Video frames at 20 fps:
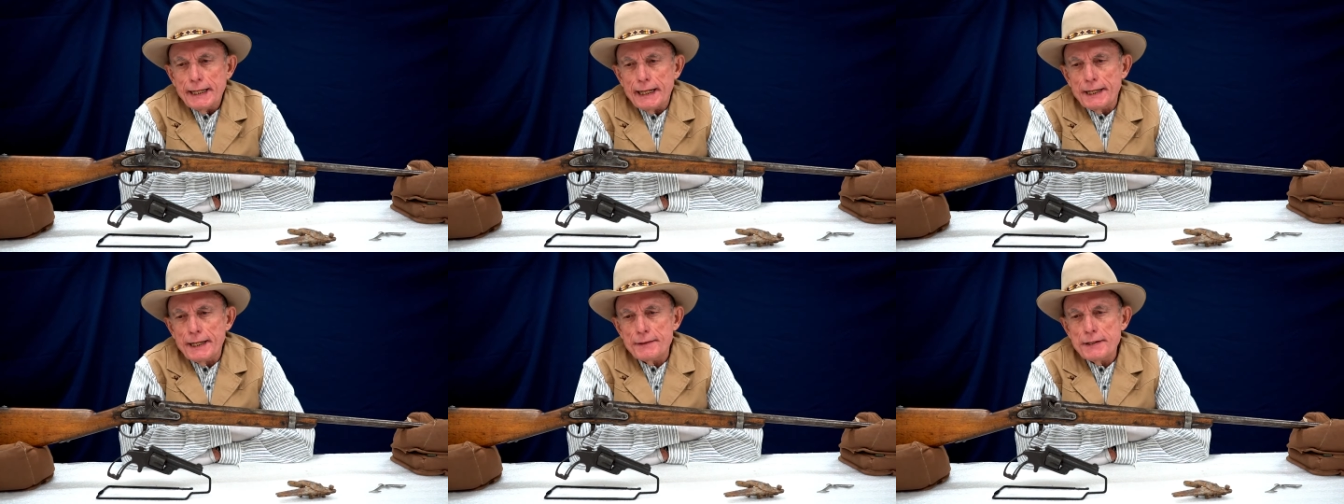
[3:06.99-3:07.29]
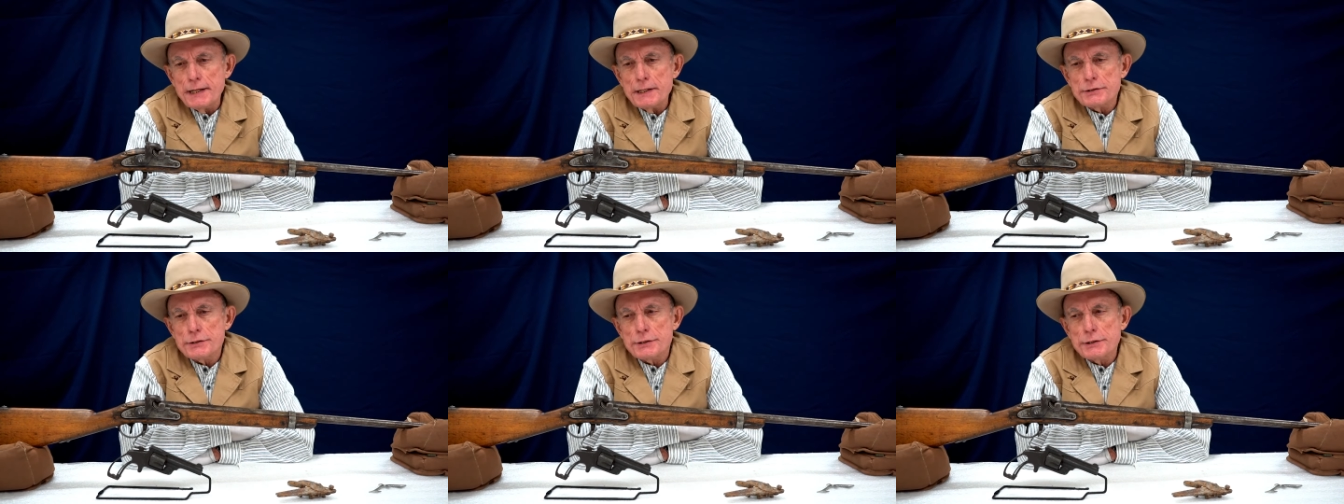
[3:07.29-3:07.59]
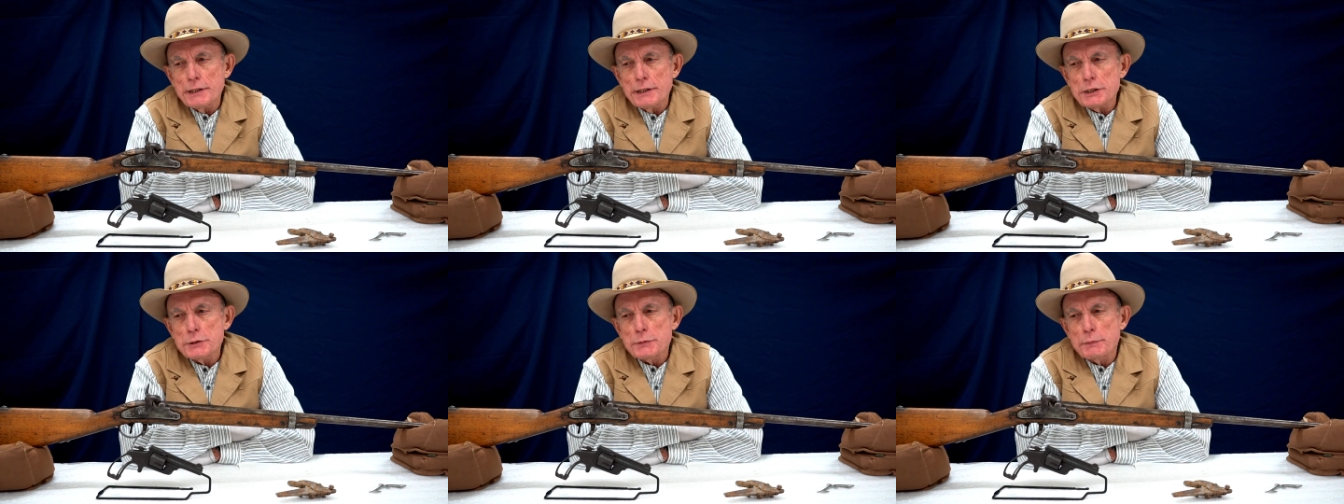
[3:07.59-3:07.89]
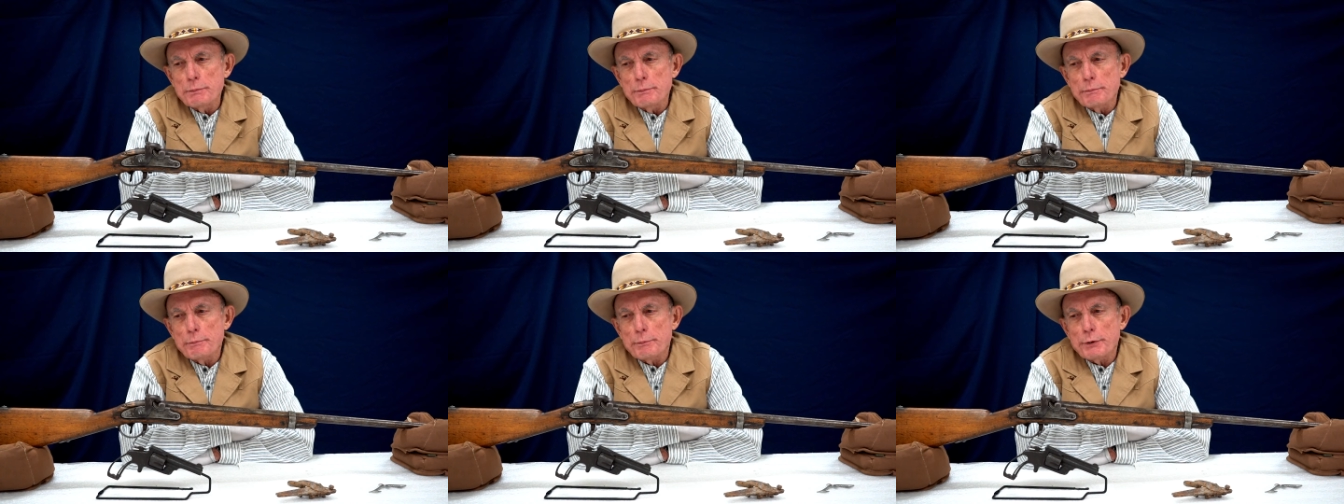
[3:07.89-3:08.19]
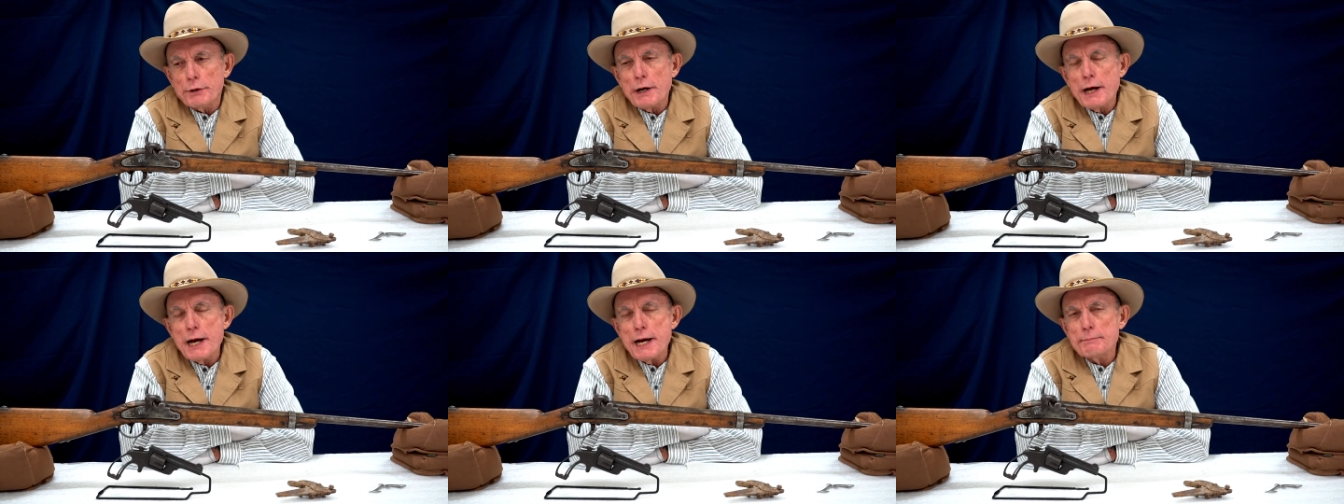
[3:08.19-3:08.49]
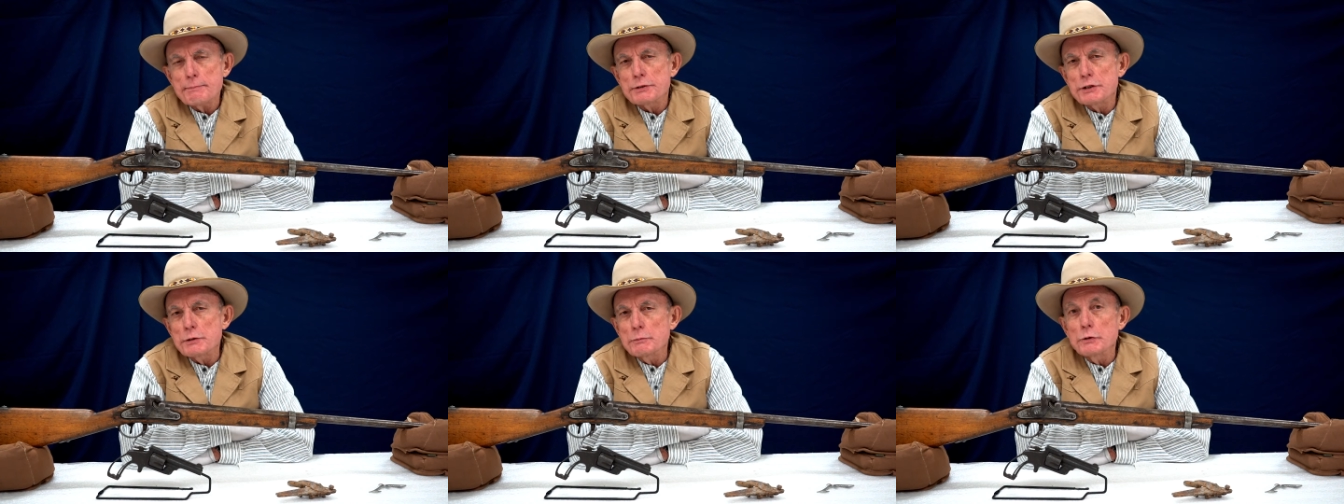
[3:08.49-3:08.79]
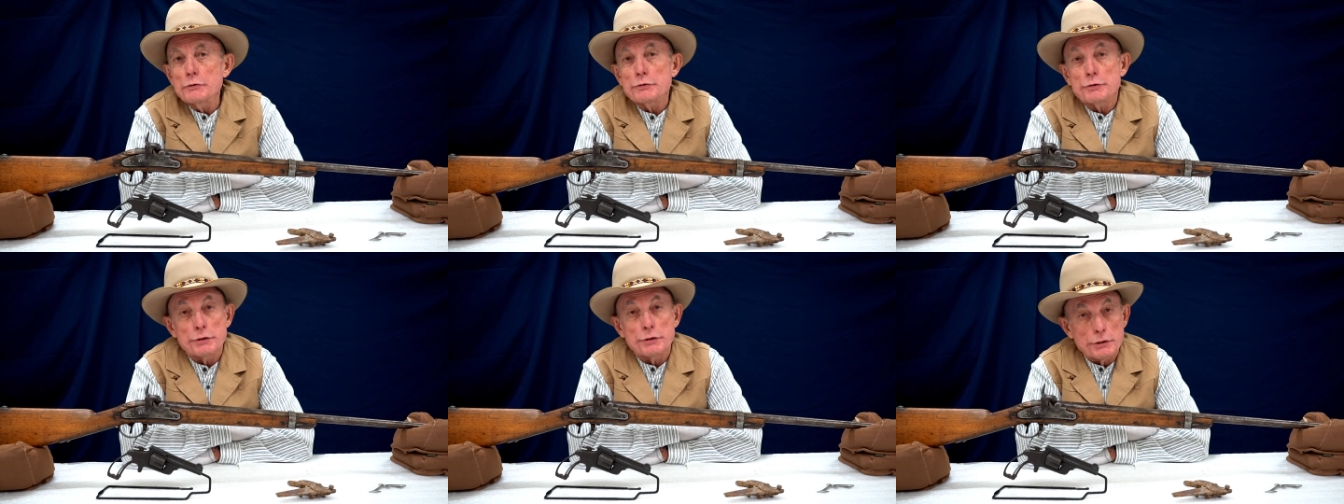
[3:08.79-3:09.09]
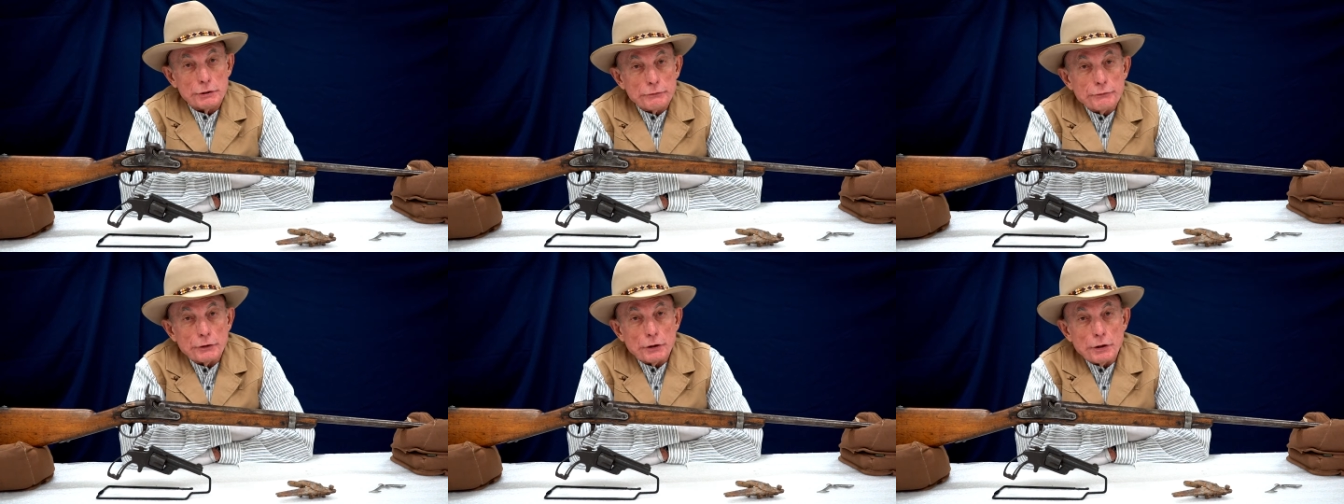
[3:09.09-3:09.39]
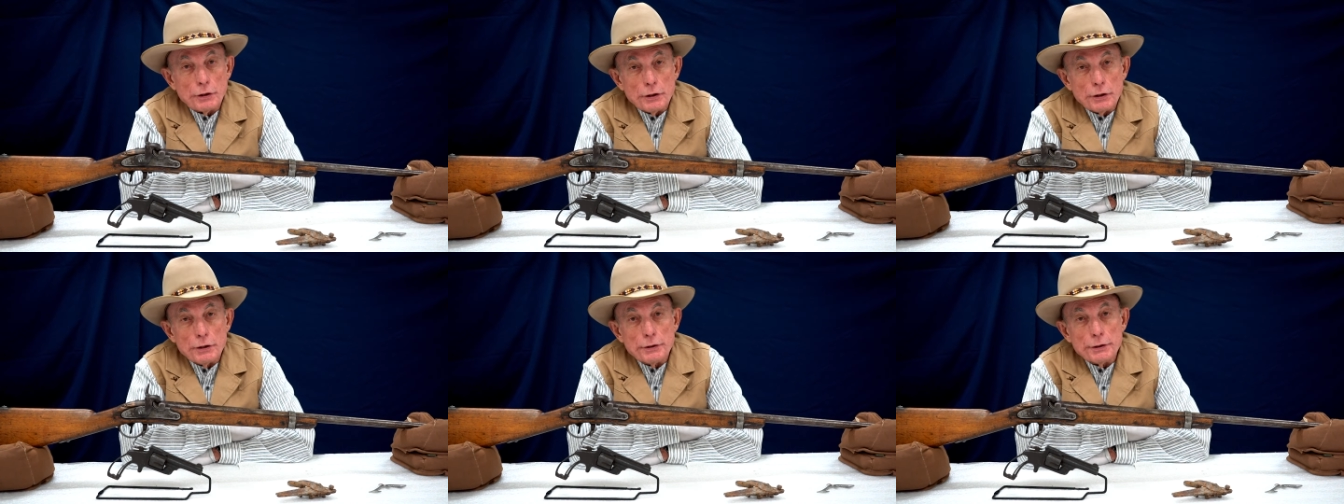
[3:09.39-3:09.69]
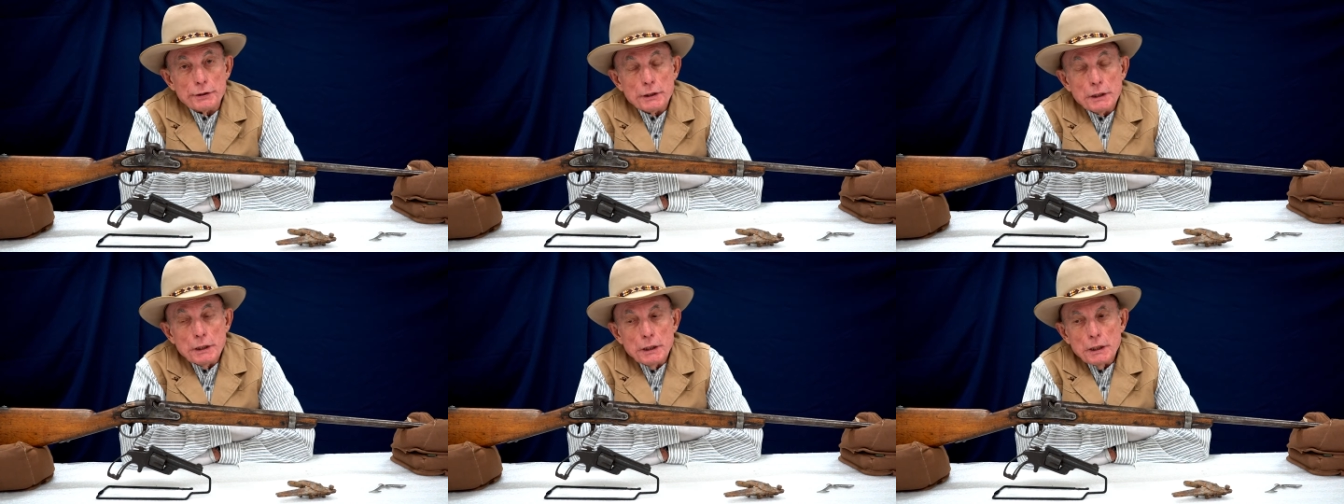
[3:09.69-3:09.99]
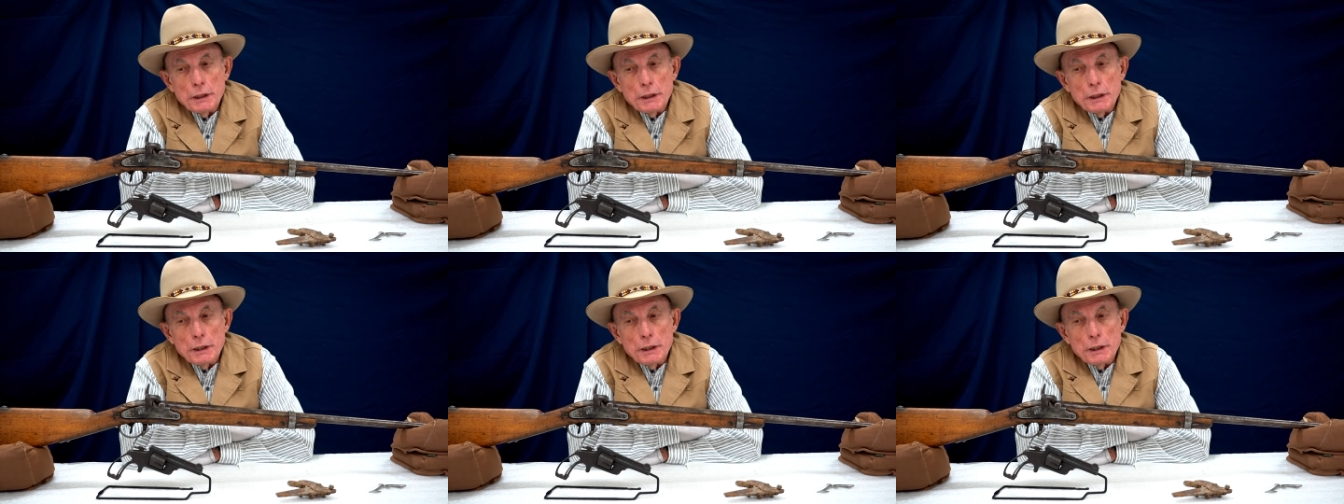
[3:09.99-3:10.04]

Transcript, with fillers: And that's, that's perhaps the most difficult